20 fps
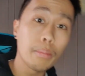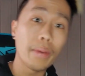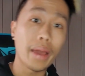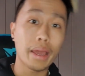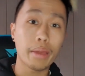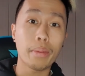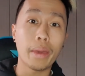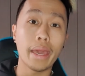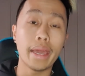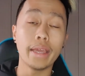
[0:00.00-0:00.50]

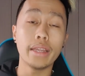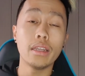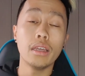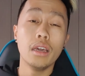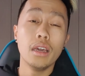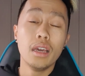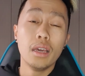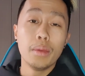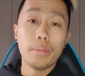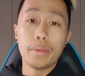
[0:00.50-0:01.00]
back pain
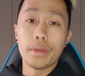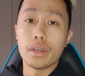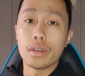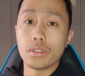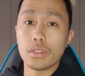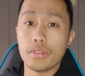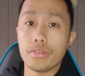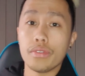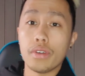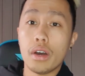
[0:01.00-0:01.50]
because
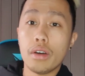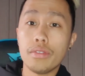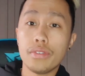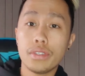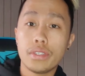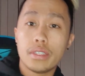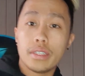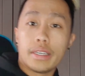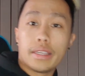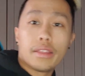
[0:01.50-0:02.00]
of
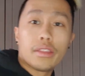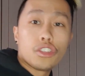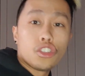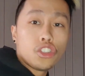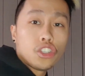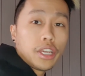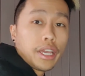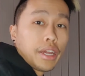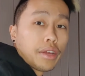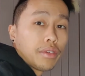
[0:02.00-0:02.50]
obviously the
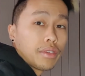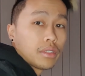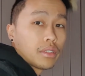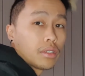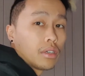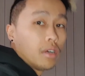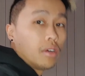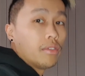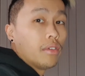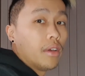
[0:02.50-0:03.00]
chair
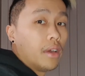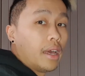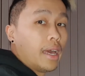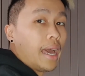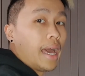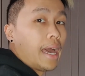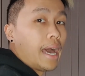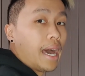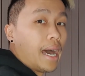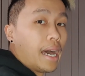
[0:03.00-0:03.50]
itself.
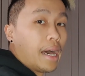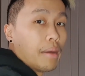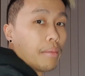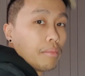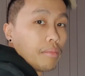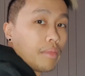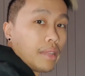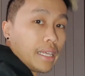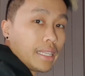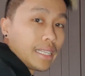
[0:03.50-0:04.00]

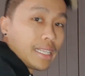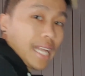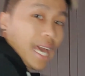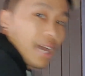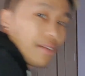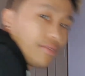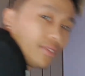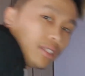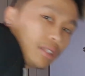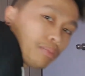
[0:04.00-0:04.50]
It didn't
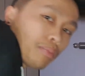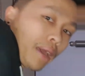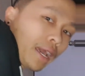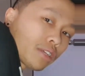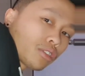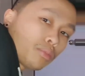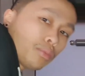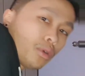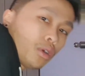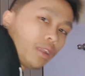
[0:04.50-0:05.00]
have this back
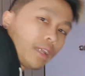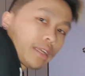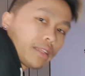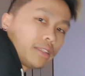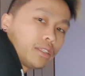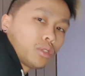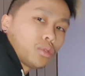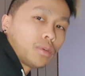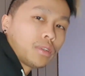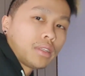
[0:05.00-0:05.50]
support like
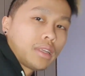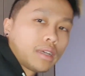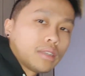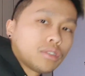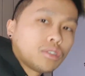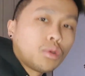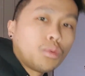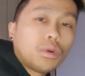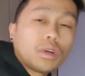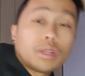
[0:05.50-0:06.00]
this one does.
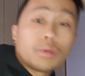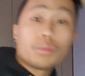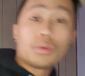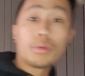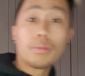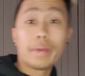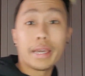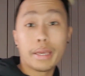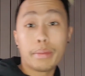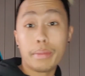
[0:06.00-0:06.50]
So what it would
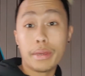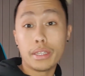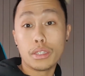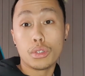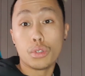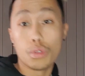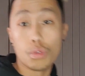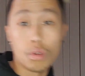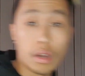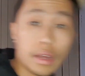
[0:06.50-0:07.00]
make me
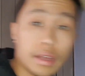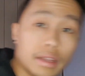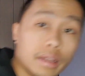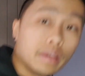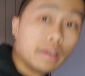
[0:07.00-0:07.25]
do, right,